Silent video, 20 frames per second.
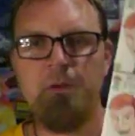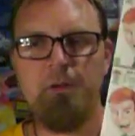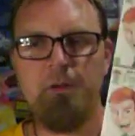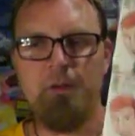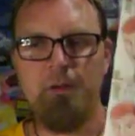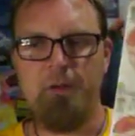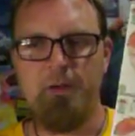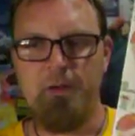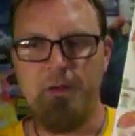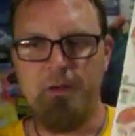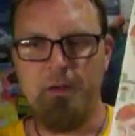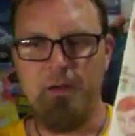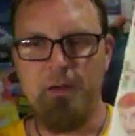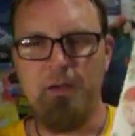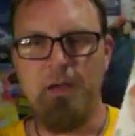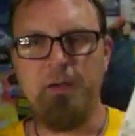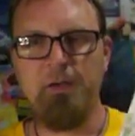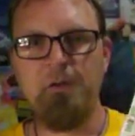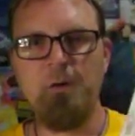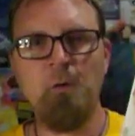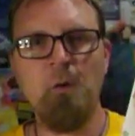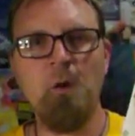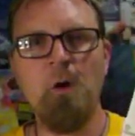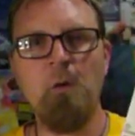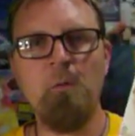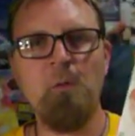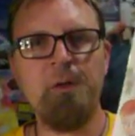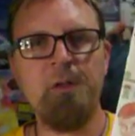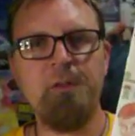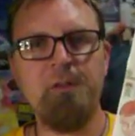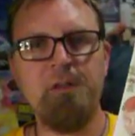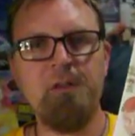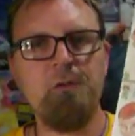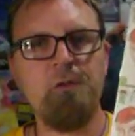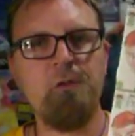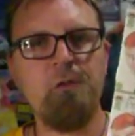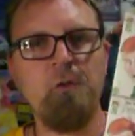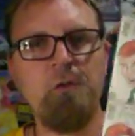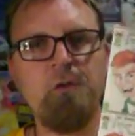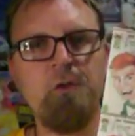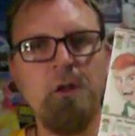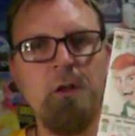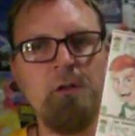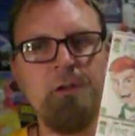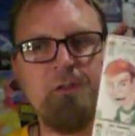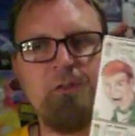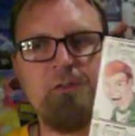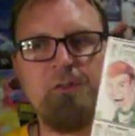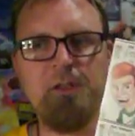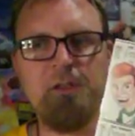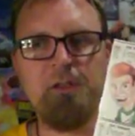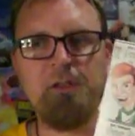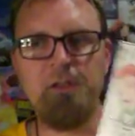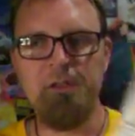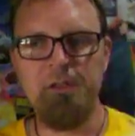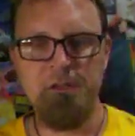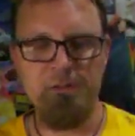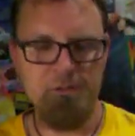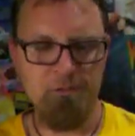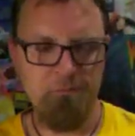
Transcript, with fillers: I do owe one of these to Charlie Stickney